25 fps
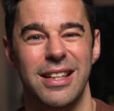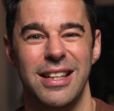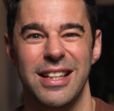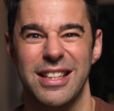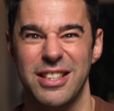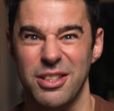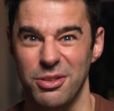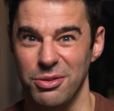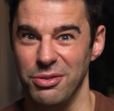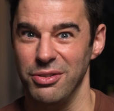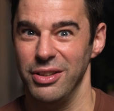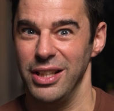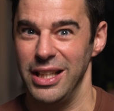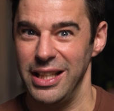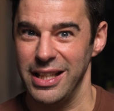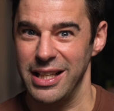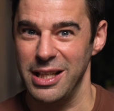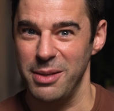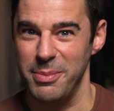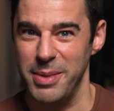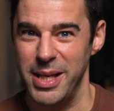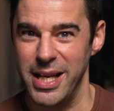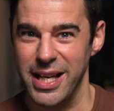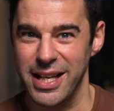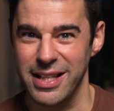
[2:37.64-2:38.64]
It's not really
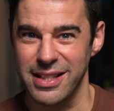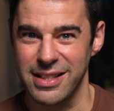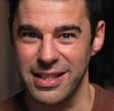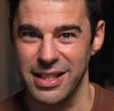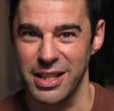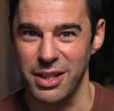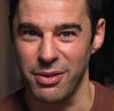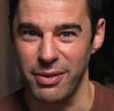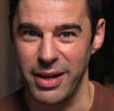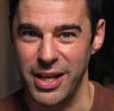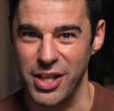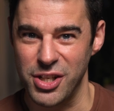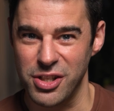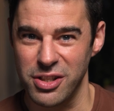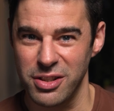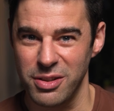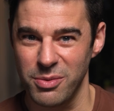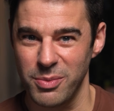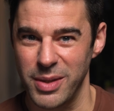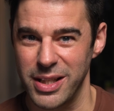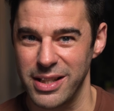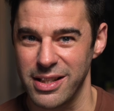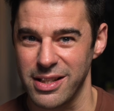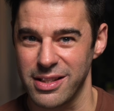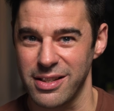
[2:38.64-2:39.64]
going to be a
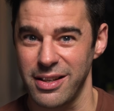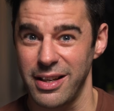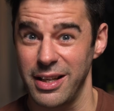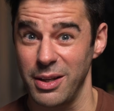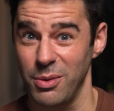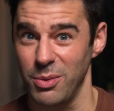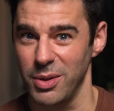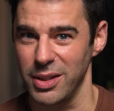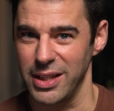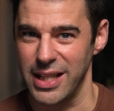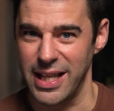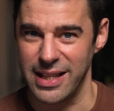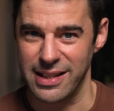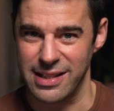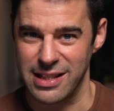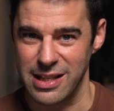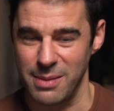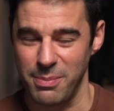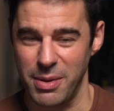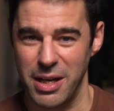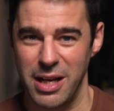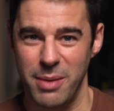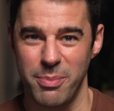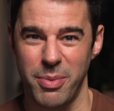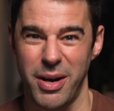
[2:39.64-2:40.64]
consideration when deciding what lens
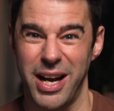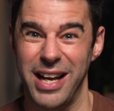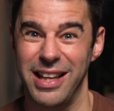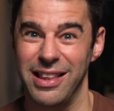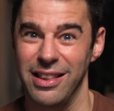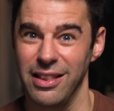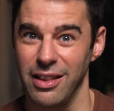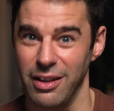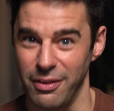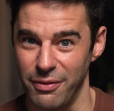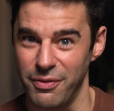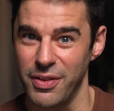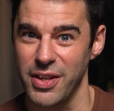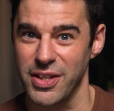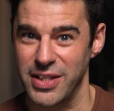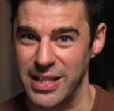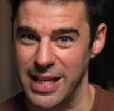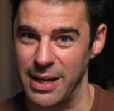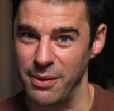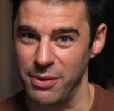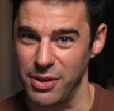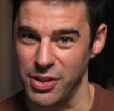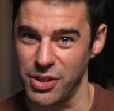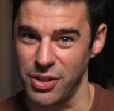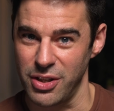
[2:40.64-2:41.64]
to buy, but I love the
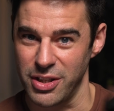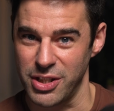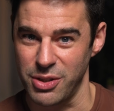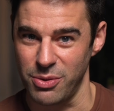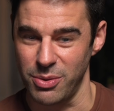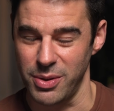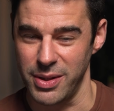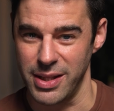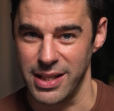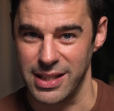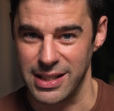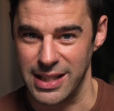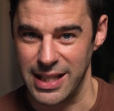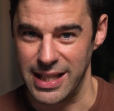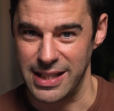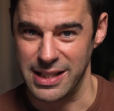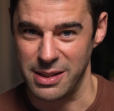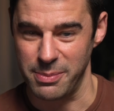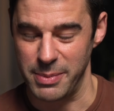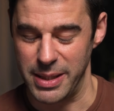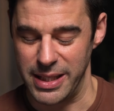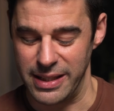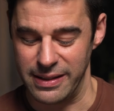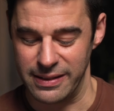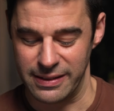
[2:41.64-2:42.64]
sound the shutter on this
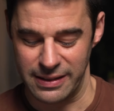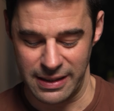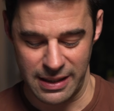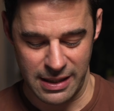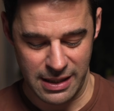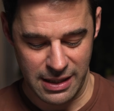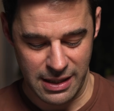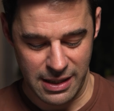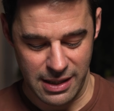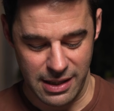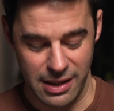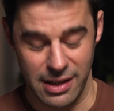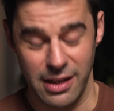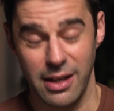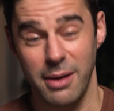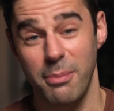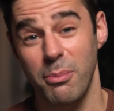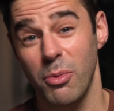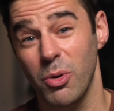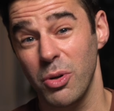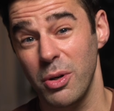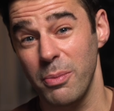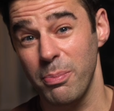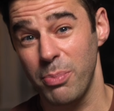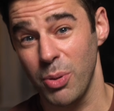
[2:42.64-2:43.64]
lens makes.
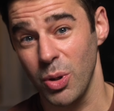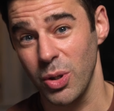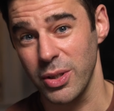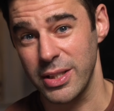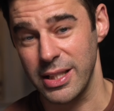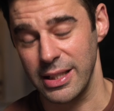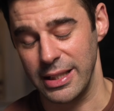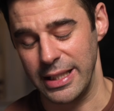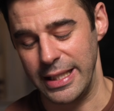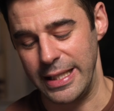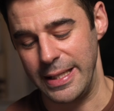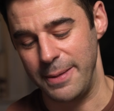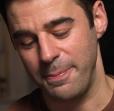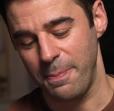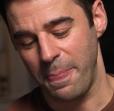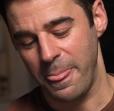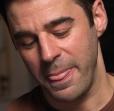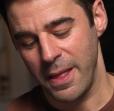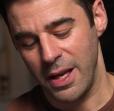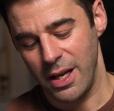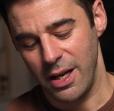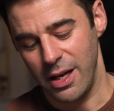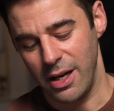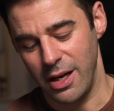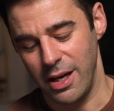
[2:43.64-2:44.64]
More importantly,
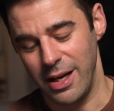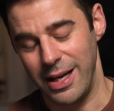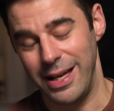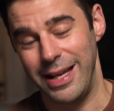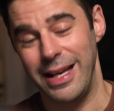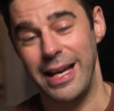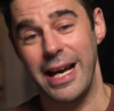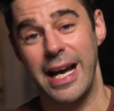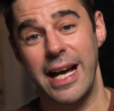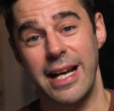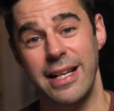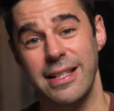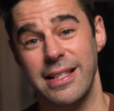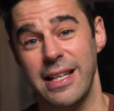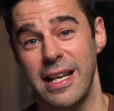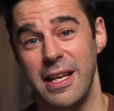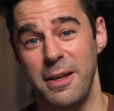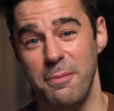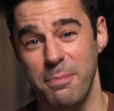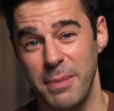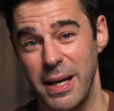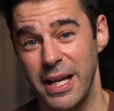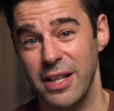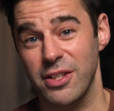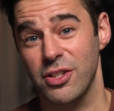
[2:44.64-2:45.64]
it has
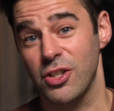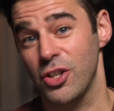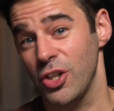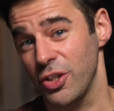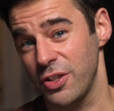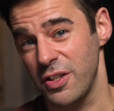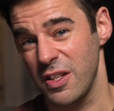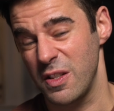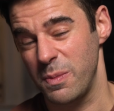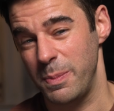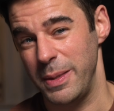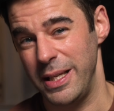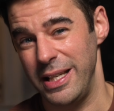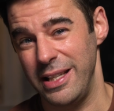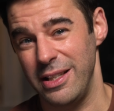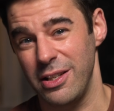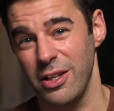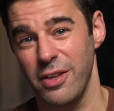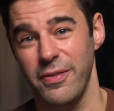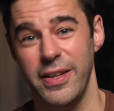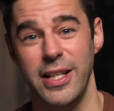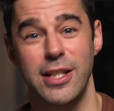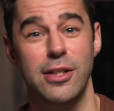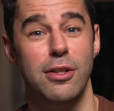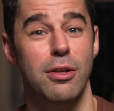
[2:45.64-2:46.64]
a max shutter speed
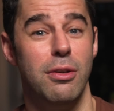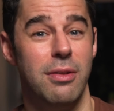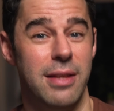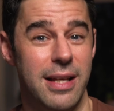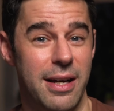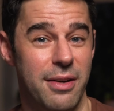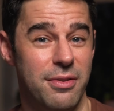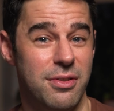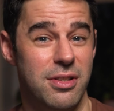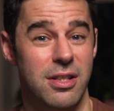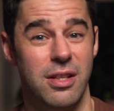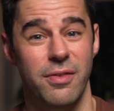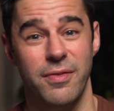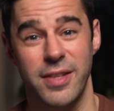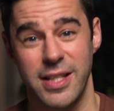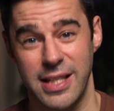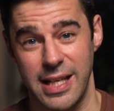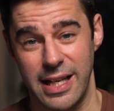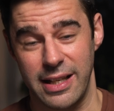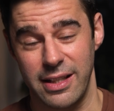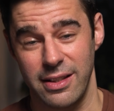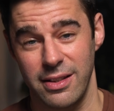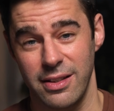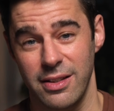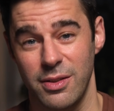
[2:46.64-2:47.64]
of a 0.002 of a
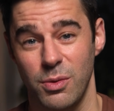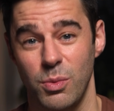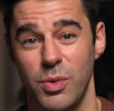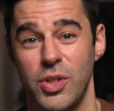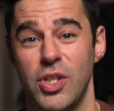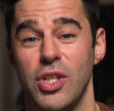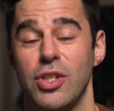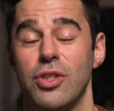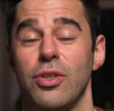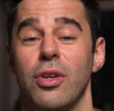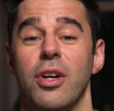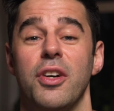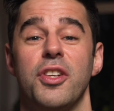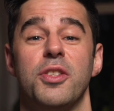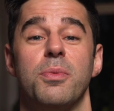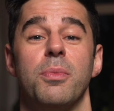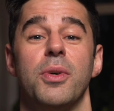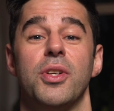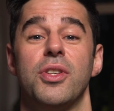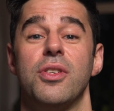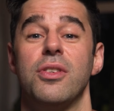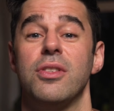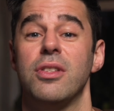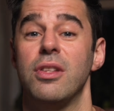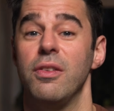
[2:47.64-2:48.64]
second, which is not as
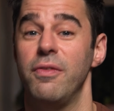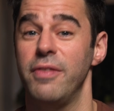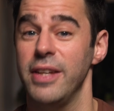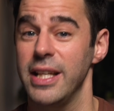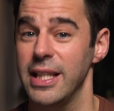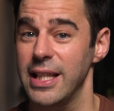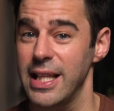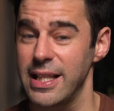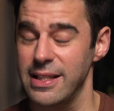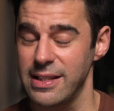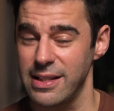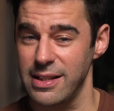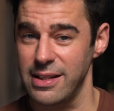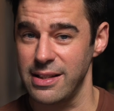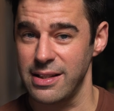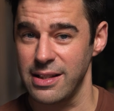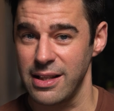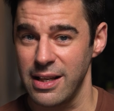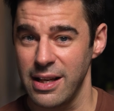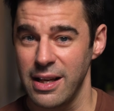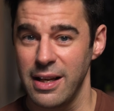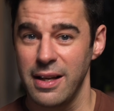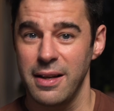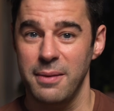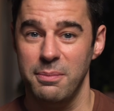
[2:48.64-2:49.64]
much as the V lenses,
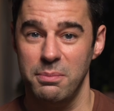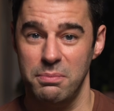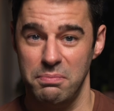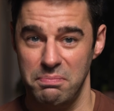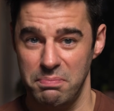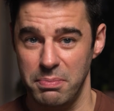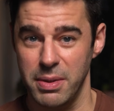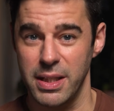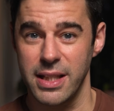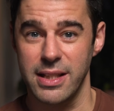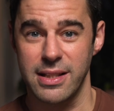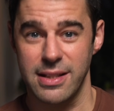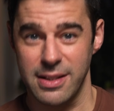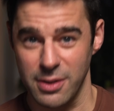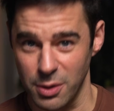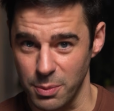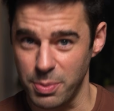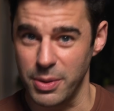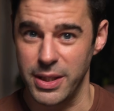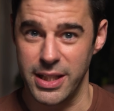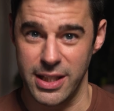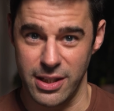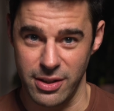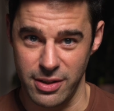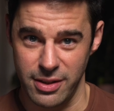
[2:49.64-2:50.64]
but it's still
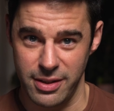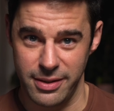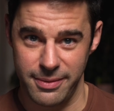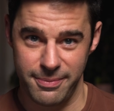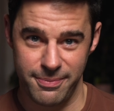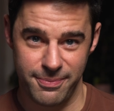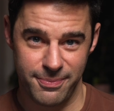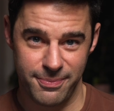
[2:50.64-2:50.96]
pretty good.